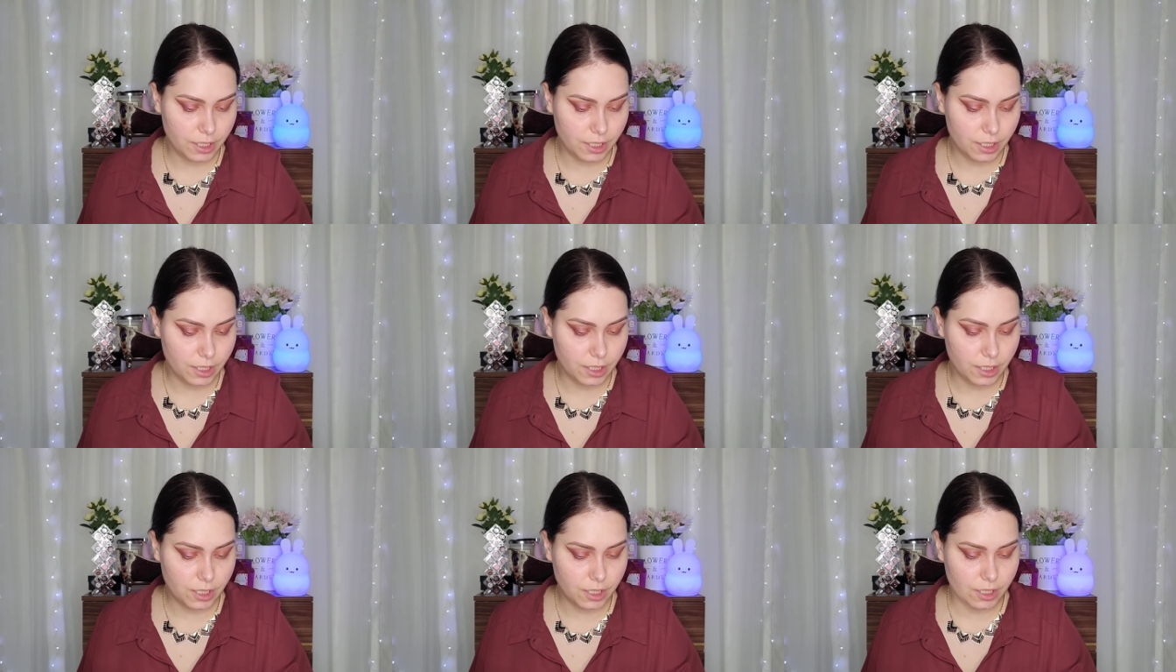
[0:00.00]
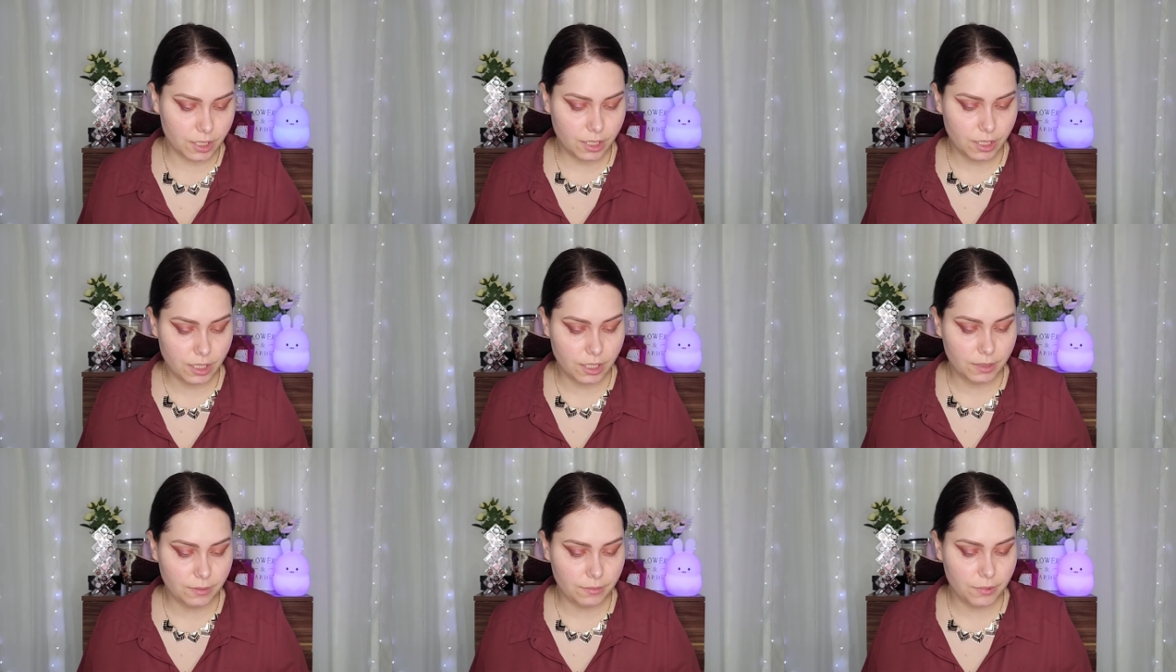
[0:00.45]
I
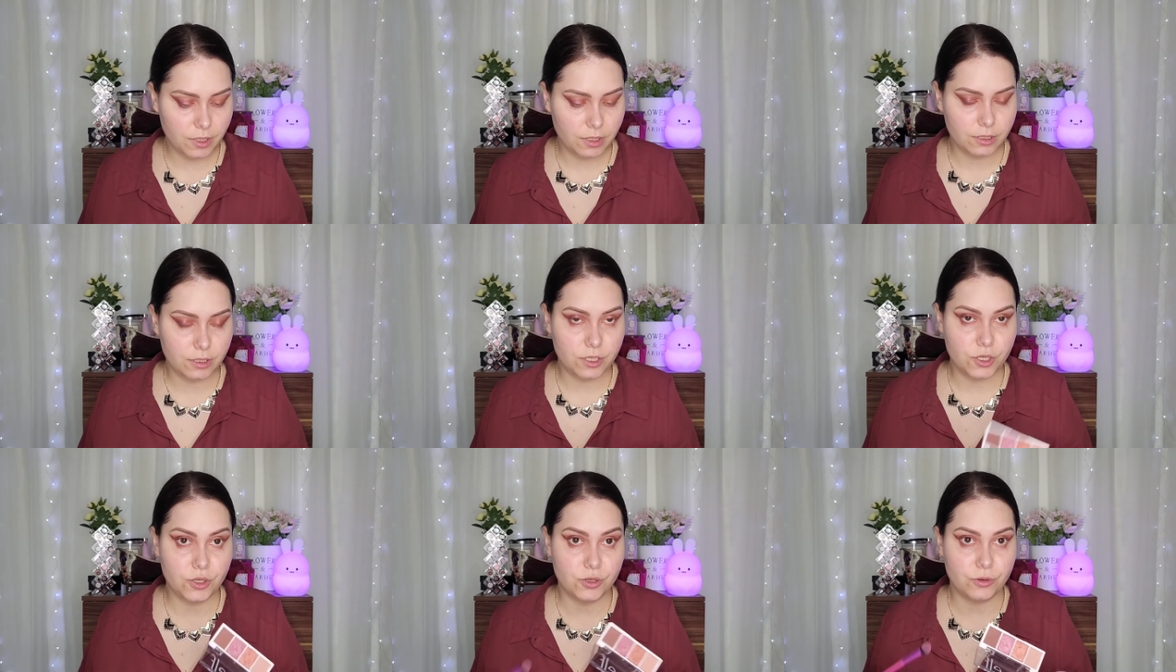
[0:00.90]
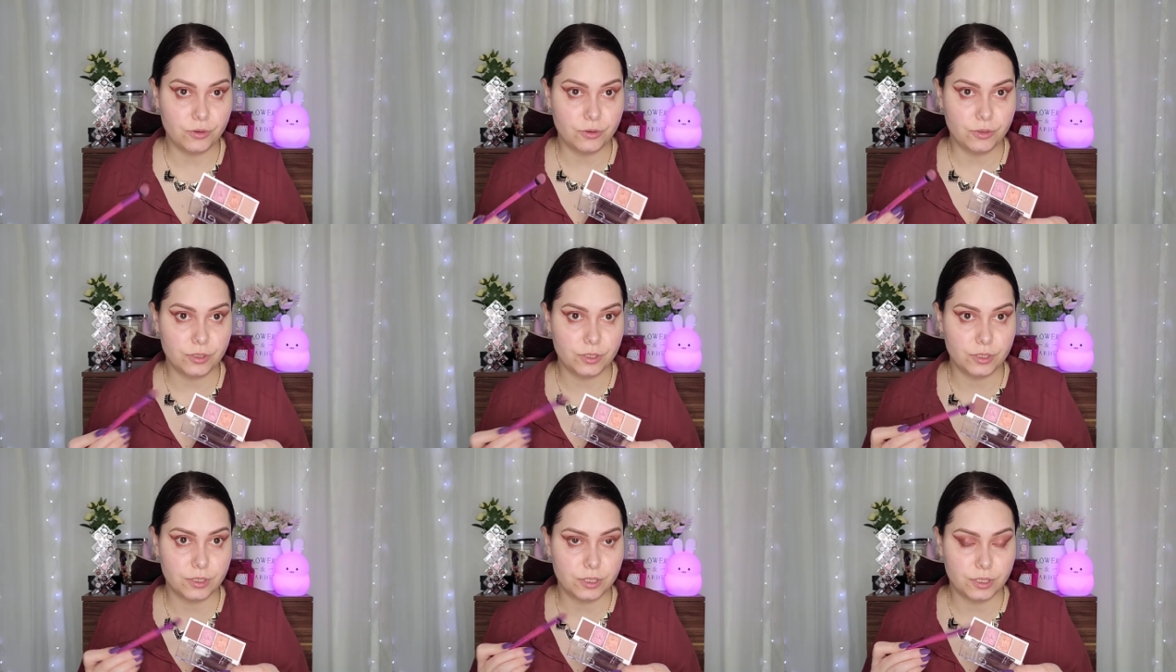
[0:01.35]
am gonna
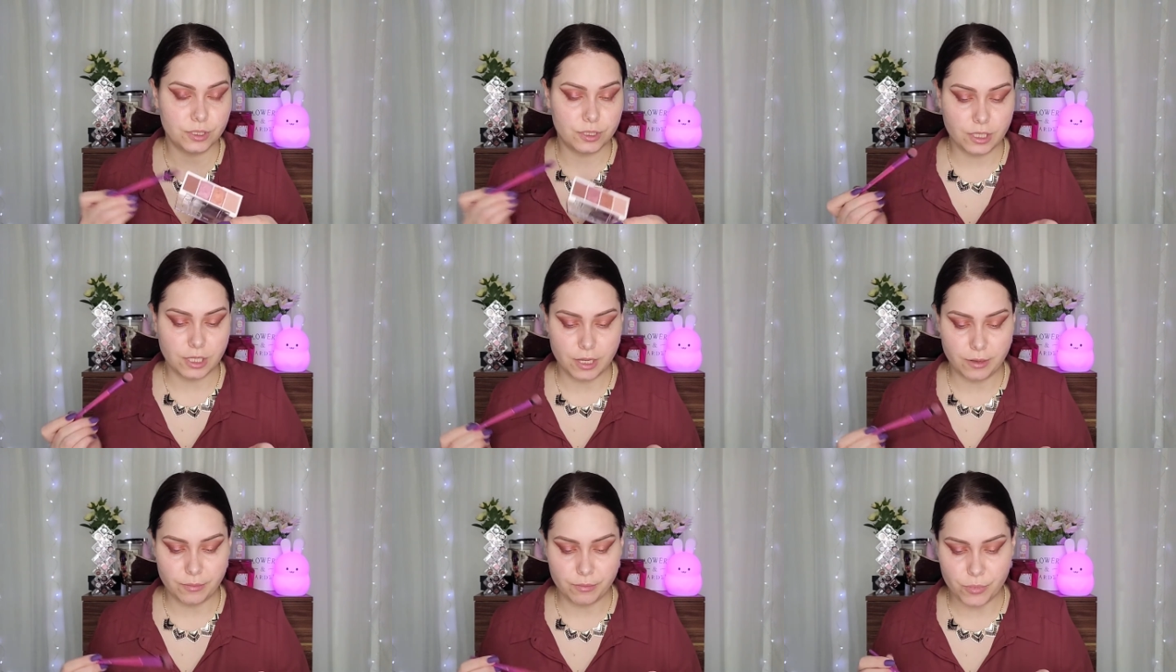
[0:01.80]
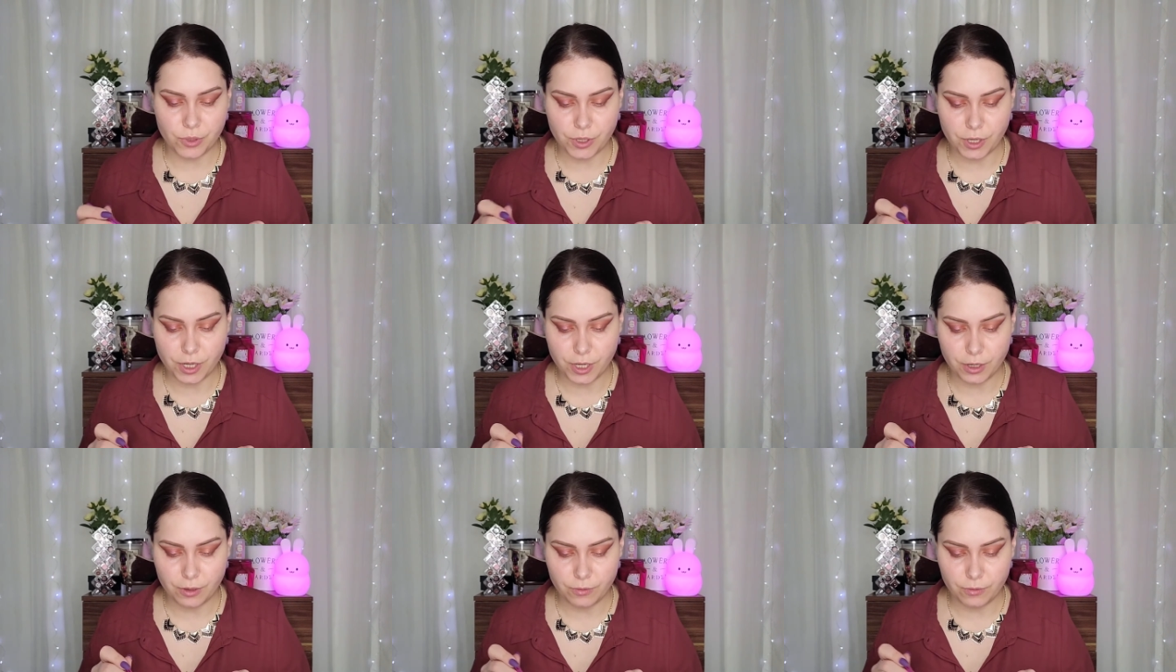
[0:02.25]
use the same
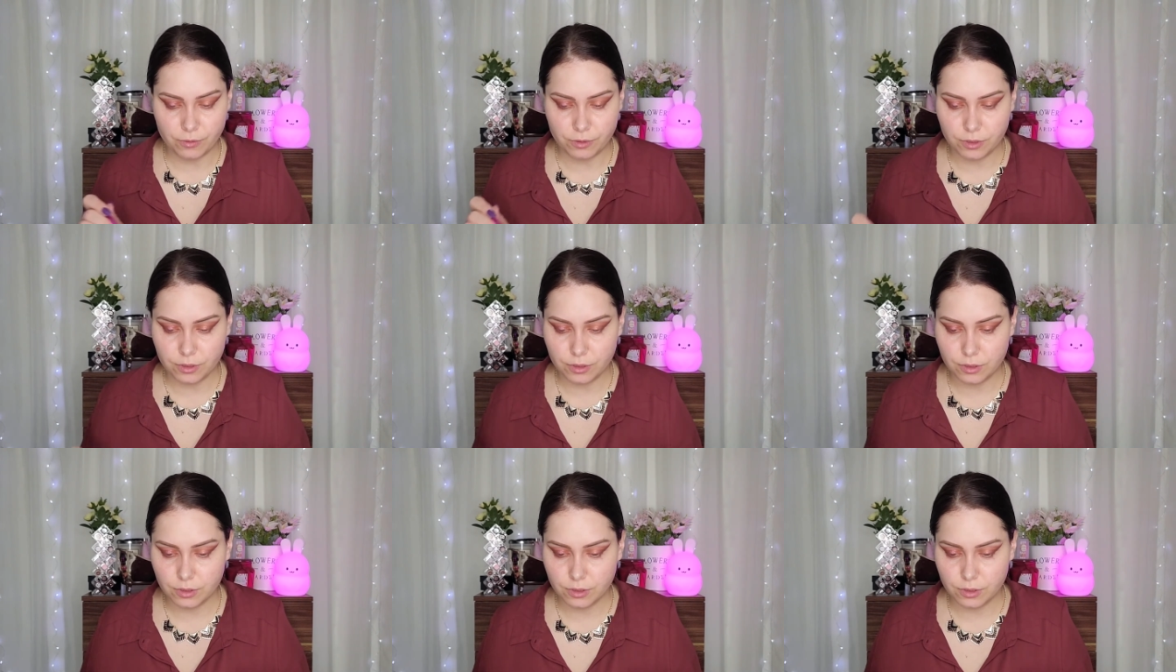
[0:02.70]
brown.